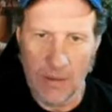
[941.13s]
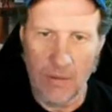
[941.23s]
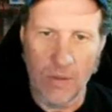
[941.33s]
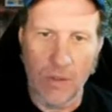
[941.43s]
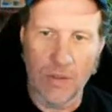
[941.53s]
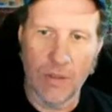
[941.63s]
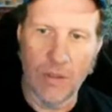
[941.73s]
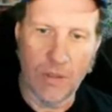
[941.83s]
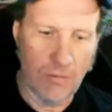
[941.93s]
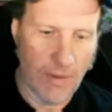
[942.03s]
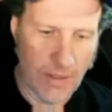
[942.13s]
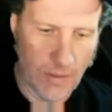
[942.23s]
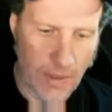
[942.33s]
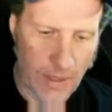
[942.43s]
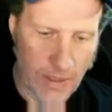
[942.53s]
Sausages,
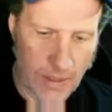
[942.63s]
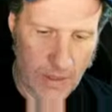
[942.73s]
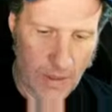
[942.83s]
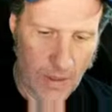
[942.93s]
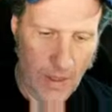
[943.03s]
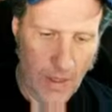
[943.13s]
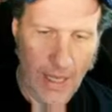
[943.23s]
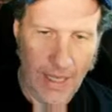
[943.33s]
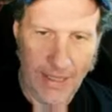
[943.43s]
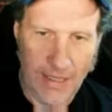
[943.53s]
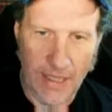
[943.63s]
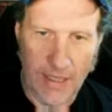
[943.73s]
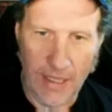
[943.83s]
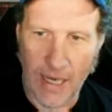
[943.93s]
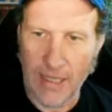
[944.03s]
recipes. I like to
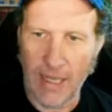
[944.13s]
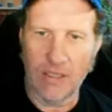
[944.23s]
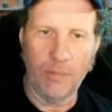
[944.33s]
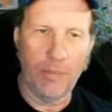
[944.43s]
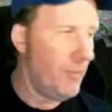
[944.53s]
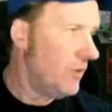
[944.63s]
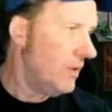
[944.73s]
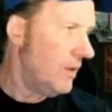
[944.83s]
indicate that. Some people,